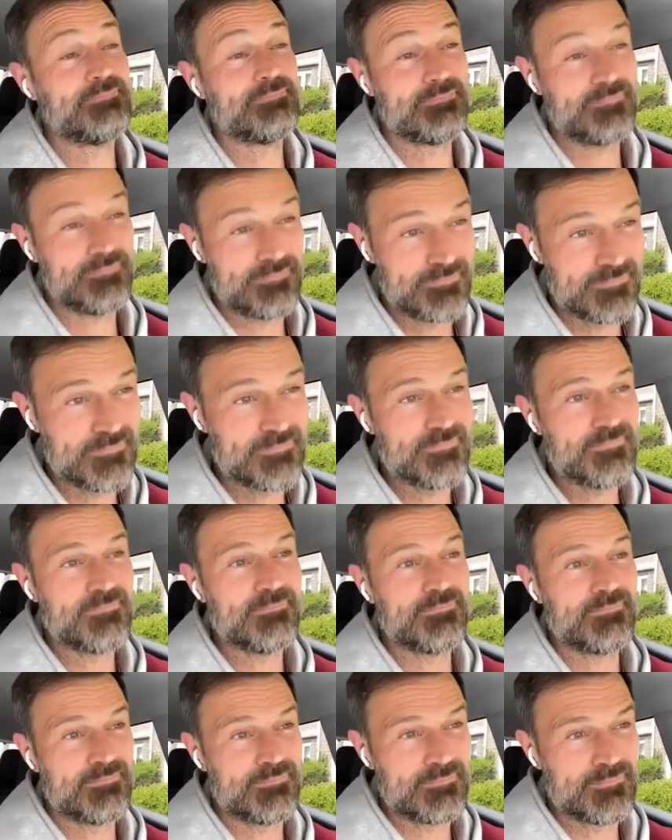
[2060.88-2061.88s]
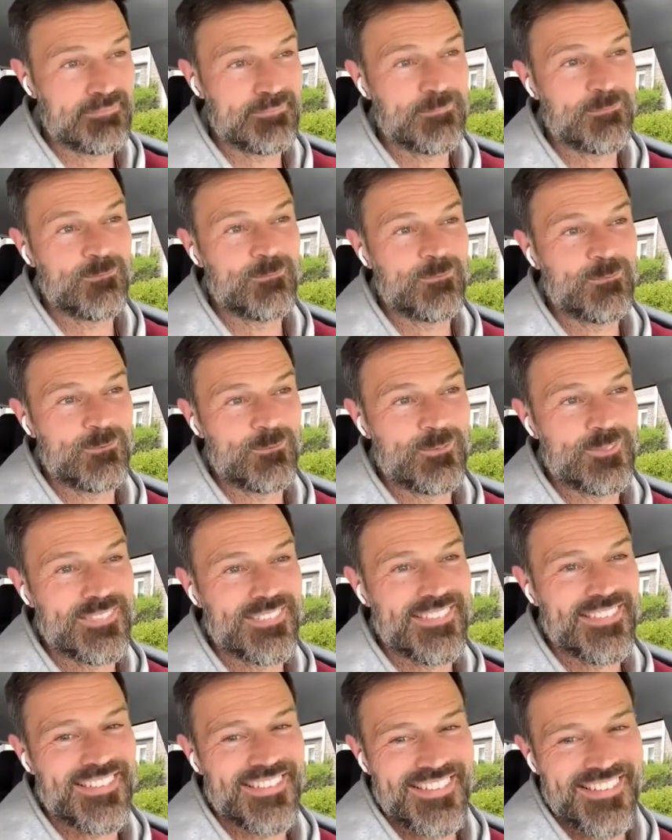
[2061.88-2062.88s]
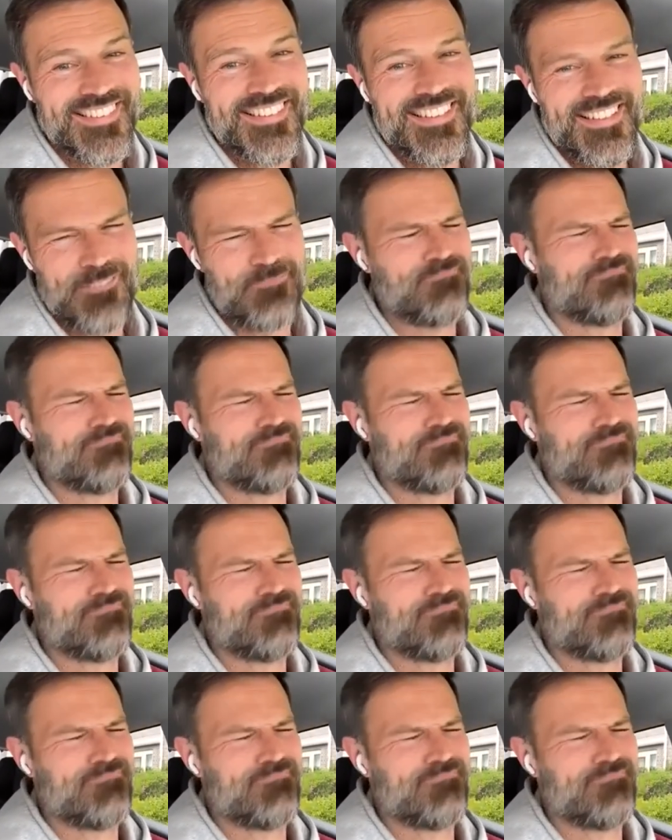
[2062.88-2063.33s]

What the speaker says: you laugh at yourself sometimes, or like, hey, oh,